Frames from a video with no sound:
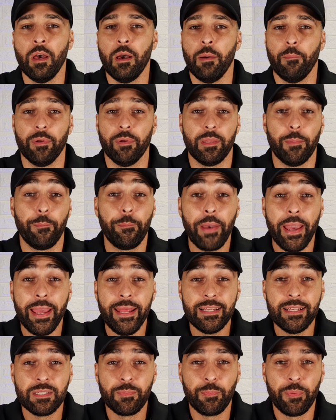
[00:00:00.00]
but the paint
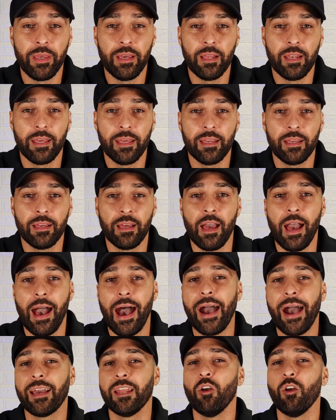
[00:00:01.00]
is peeling,
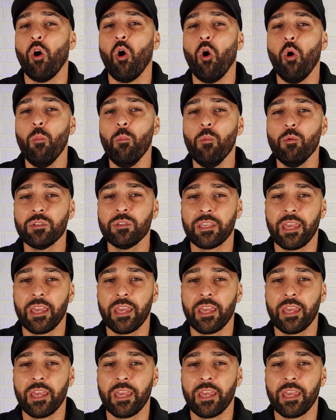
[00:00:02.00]
I can almost